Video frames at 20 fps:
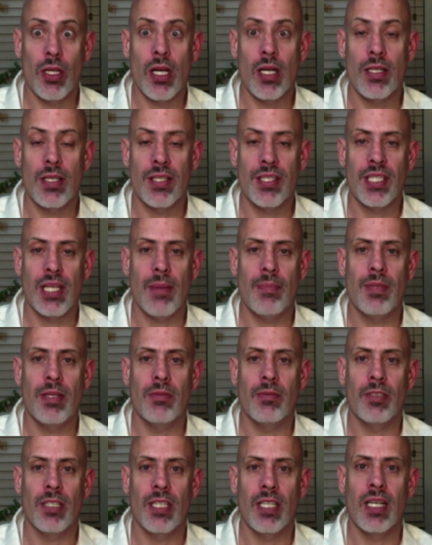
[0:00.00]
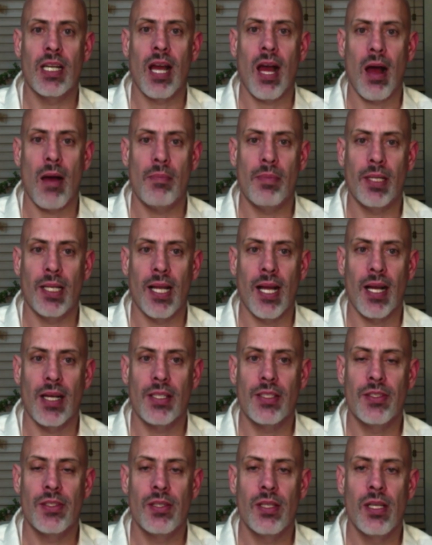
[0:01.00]
are deceptively
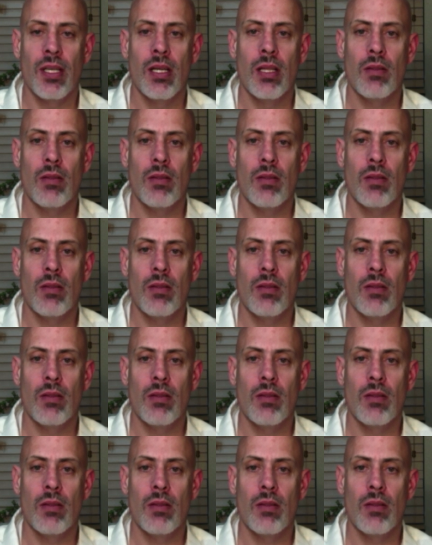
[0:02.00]
complex,